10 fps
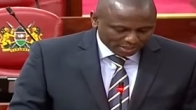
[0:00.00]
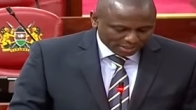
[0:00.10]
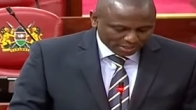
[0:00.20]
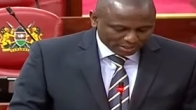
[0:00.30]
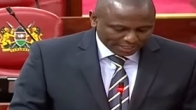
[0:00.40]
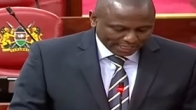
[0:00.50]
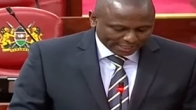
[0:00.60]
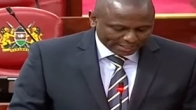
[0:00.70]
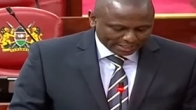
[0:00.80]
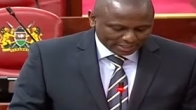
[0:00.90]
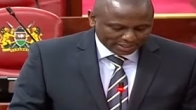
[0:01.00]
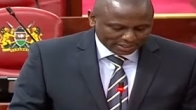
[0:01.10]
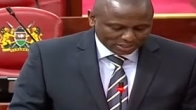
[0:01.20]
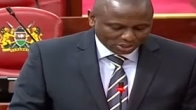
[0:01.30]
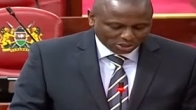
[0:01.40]
Six,
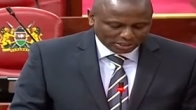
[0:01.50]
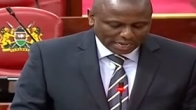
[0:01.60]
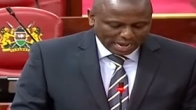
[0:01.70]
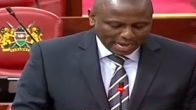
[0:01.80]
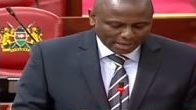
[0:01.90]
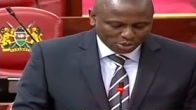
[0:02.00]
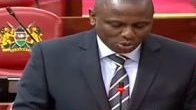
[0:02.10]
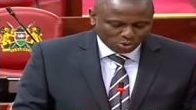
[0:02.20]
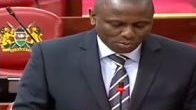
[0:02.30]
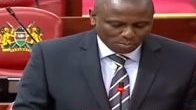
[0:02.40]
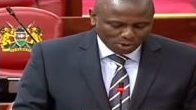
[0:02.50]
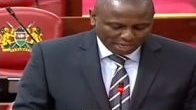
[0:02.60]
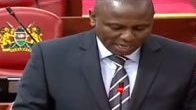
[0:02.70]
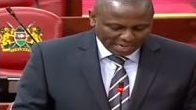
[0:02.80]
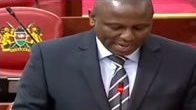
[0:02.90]
Dr. Andrew
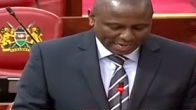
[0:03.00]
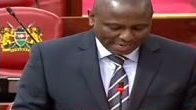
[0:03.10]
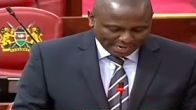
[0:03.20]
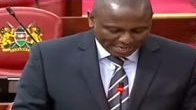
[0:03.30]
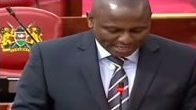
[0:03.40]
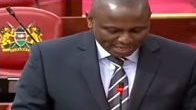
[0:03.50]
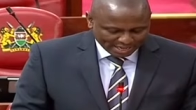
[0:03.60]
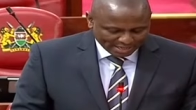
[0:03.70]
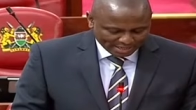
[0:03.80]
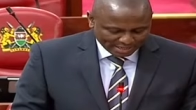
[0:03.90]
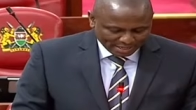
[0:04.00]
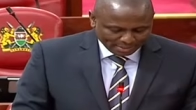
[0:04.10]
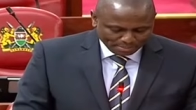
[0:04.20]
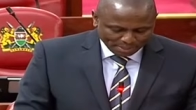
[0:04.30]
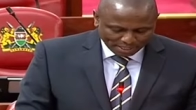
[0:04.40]
Mwihia Karanja,
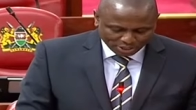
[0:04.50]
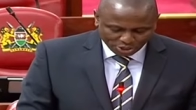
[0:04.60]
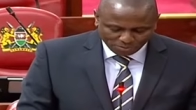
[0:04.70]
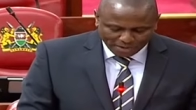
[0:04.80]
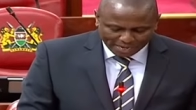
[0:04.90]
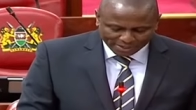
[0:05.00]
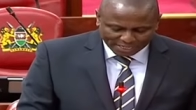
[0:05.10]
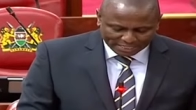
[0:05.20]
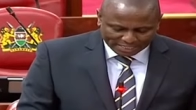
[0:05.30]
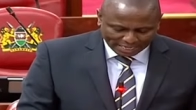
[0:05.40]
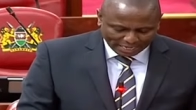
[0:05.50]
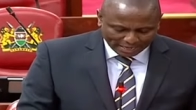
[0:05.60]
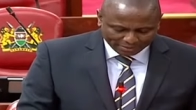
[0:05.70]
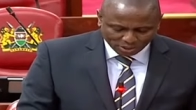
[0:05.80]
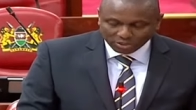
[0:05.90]
Ministry of Agriculture and
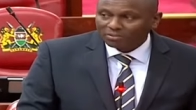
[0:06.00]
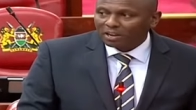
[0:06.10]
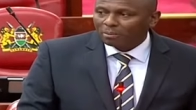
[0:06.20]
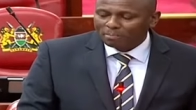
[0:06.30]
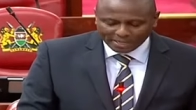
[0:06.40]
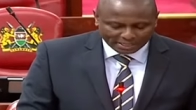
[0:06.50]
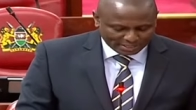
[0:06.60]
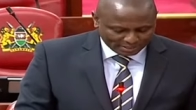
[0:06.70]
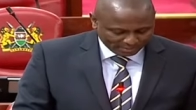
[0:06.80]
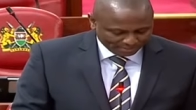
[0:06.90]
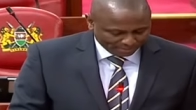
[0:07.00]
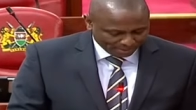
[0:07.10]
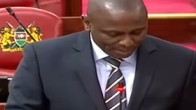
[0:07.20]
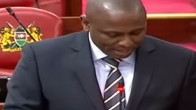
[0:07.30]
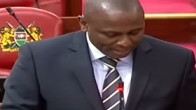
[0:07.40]
Livestock Development.
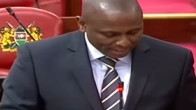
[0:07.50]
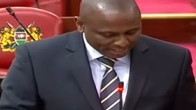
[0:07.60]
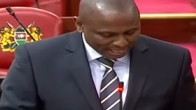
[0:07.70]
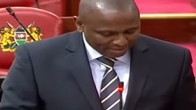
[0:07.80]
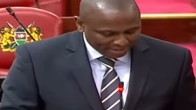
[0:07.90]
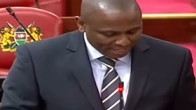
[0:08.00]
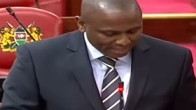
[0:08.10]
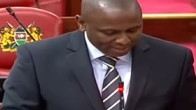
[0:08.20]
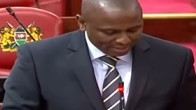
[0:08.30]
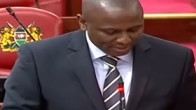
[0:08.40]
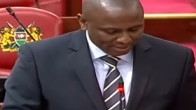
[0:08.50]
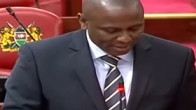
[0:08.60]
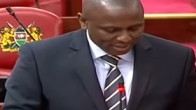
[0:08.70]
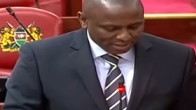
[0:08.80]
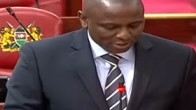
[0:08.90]
Seven,
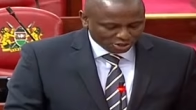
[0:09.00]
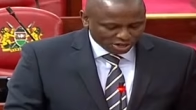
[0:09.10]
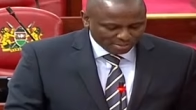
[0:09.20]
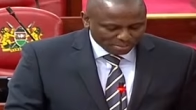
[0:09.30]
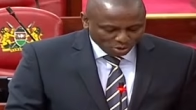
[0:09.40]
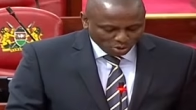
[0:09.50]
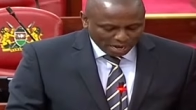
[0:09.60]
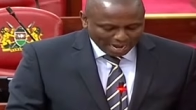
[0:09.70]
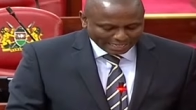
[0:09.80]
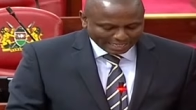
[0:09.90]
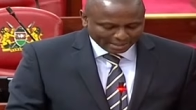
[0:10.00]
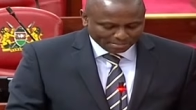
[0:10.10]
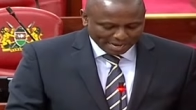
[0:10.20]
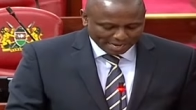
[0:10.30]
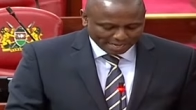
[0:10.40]
the Honorable Aden
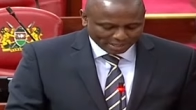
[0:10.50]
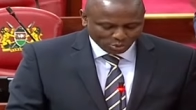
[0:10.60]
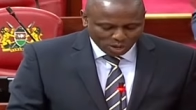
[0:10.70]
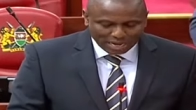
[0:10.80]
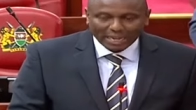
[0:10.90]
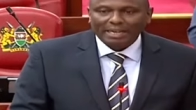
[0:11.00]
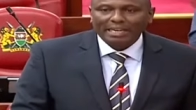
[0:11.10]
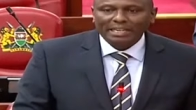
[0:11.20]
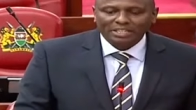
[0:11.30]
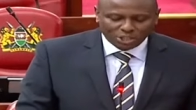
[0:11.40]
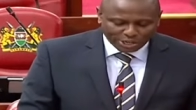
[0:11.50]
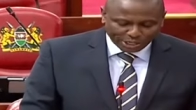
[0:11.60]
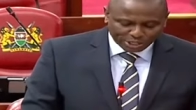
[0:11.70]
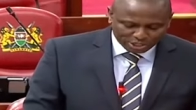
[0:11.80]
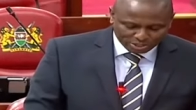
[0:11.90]
Bare Duale,
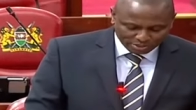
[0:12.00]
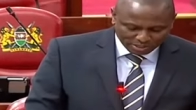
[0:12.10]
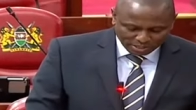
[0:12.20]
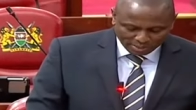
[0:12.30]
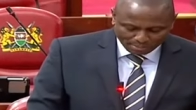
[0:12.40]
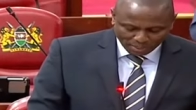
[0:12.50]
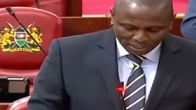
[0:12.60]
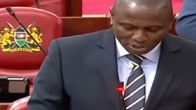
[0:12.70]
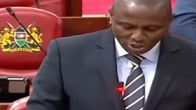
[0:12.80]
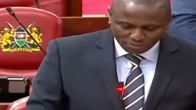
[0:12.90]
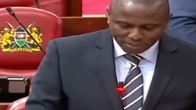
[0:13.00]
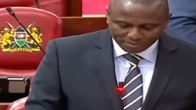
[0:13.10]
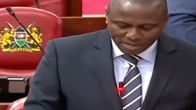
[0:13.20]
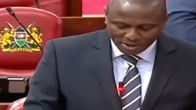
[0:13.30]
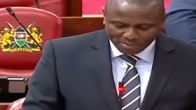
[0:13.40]
EGH, Ministry of
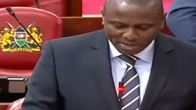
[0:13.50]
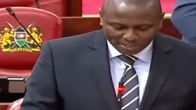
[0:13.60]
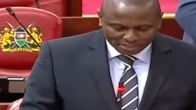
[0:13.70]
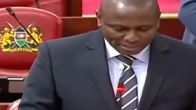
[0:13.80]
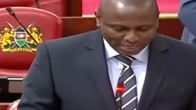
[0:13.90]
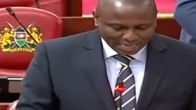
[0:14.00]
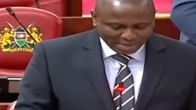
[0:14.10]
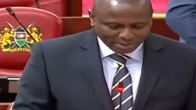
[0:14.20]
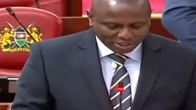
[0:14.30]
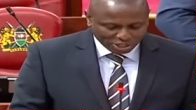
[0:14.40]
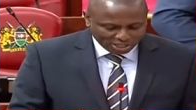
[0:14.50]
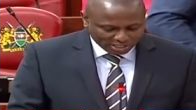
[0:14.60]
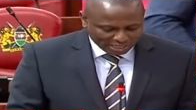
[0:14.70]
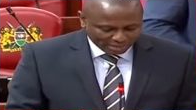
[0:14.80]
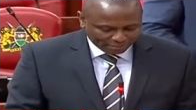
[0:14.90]
Environment, Climate
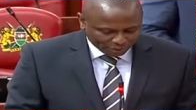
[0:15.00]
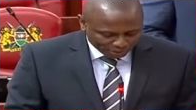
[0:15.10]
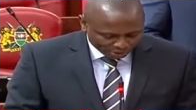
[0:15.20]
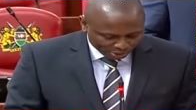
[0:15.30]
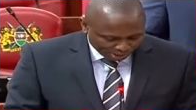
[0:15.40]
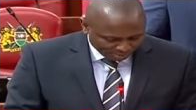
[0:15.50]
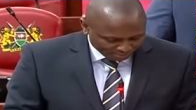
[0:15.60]
Change and Forestry.